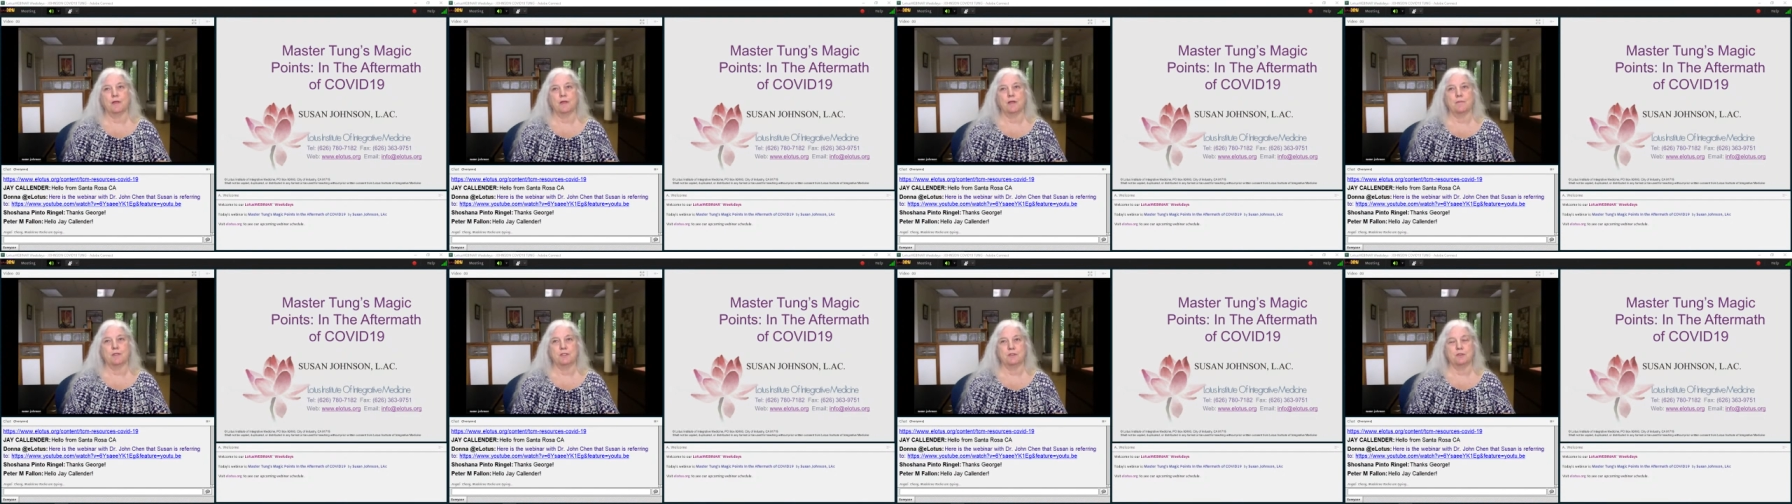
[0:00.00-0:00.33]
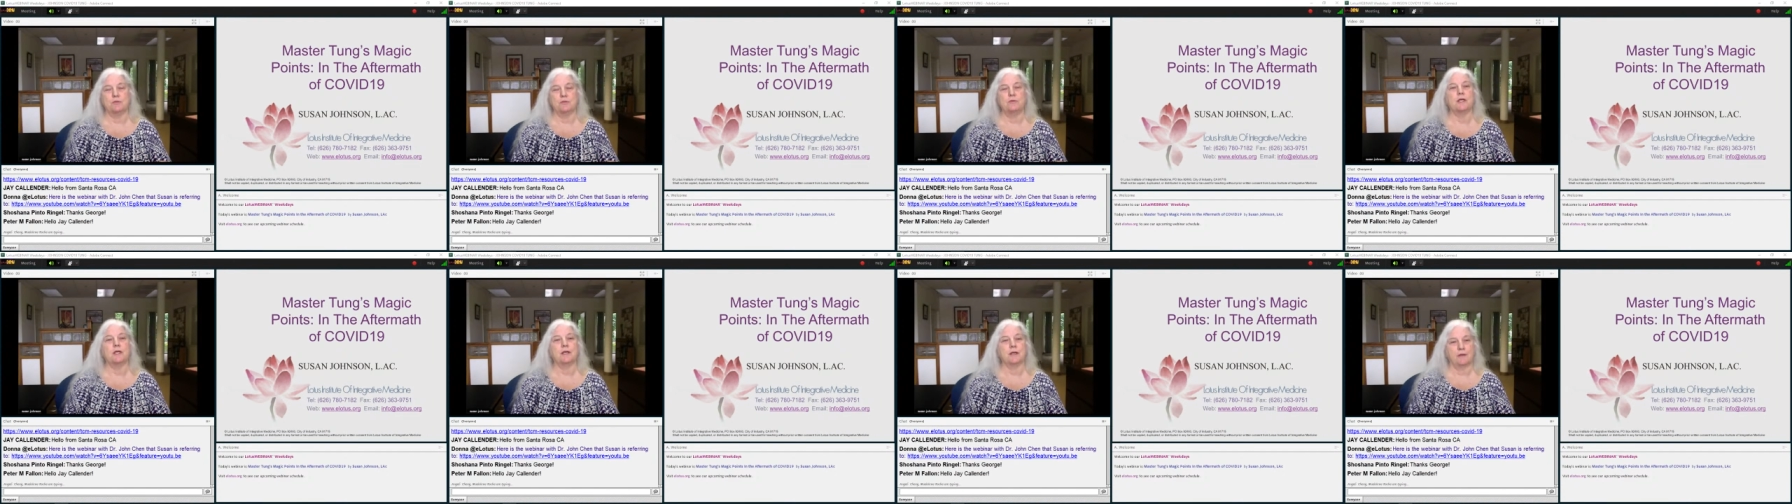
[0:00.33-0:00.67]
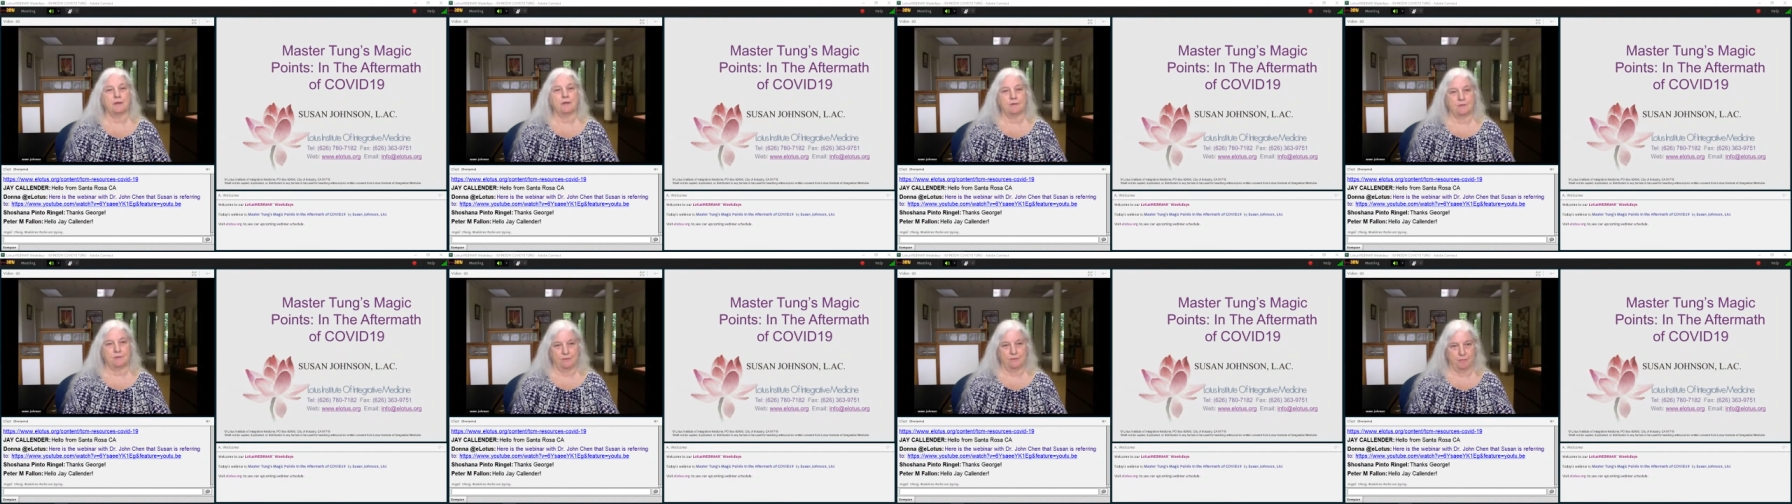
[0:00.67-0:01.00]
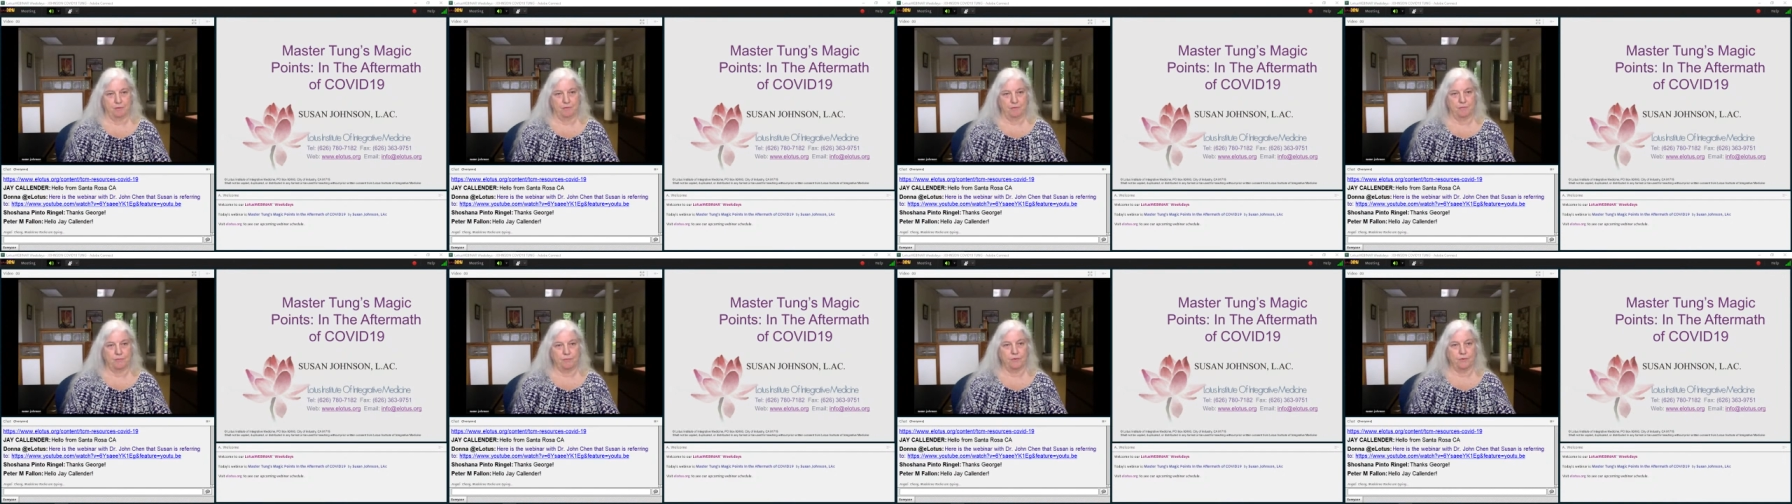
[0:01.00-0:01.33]
maybe two days
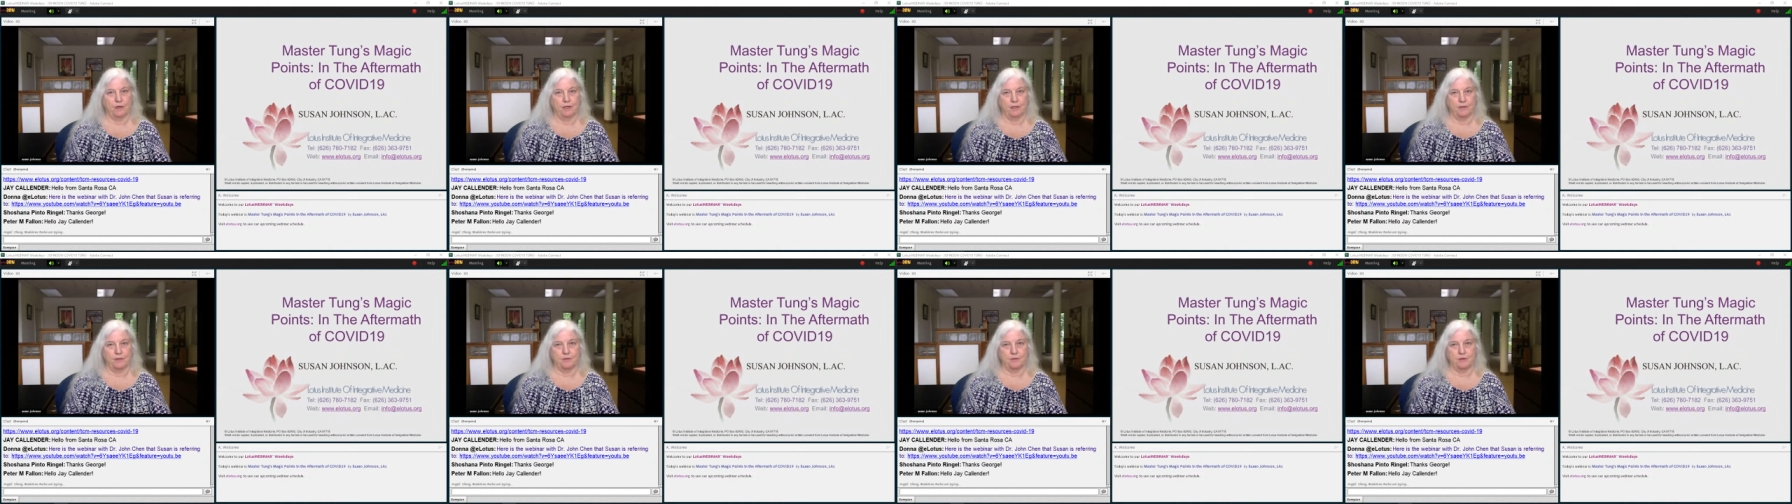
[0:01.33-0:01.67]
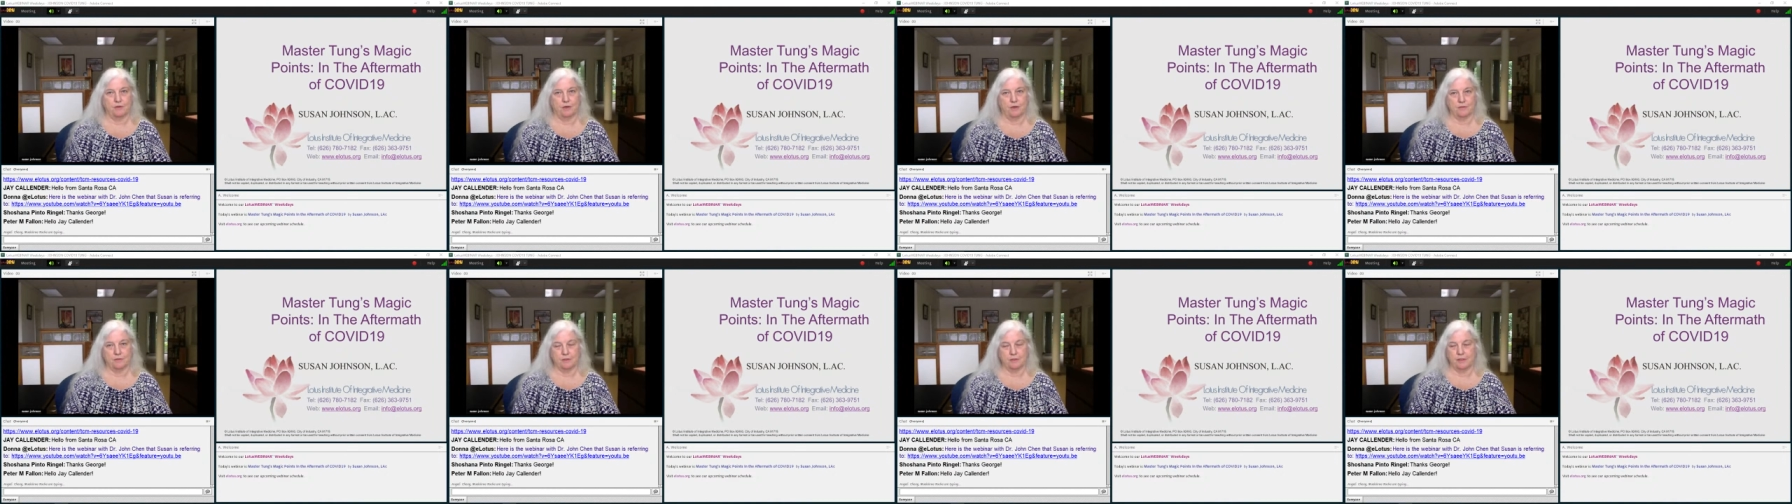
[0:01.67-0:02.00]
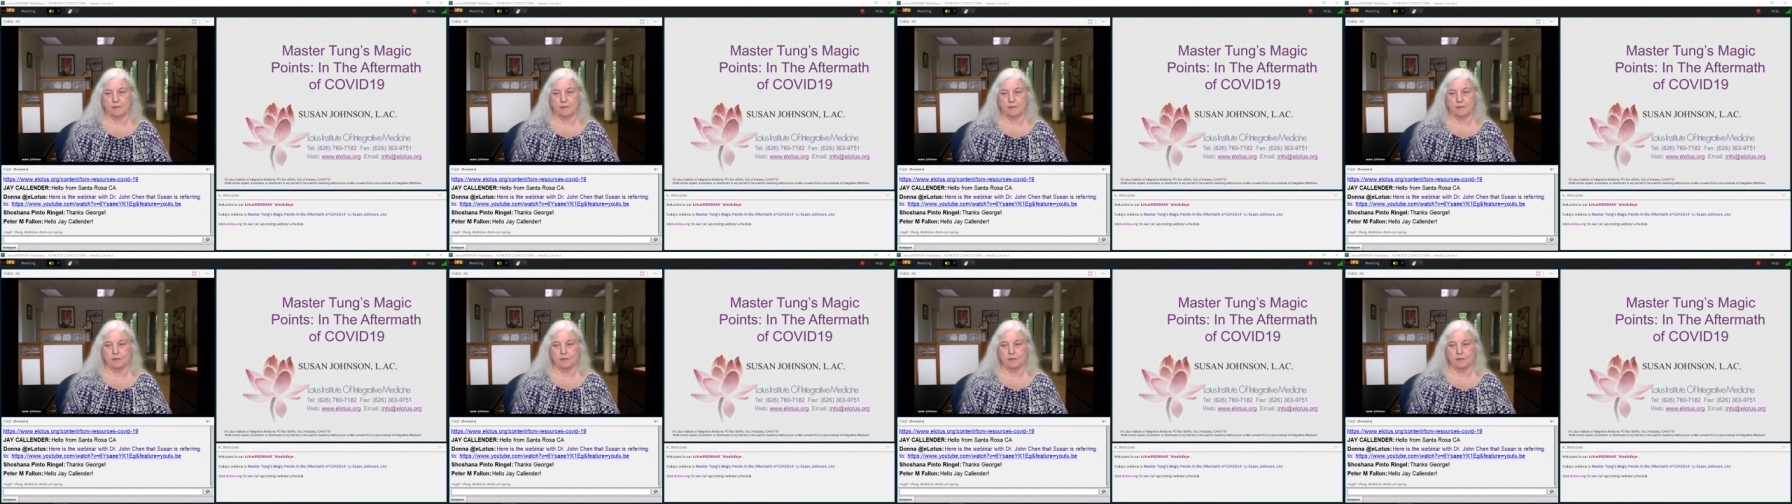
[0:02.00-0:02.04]
before I talked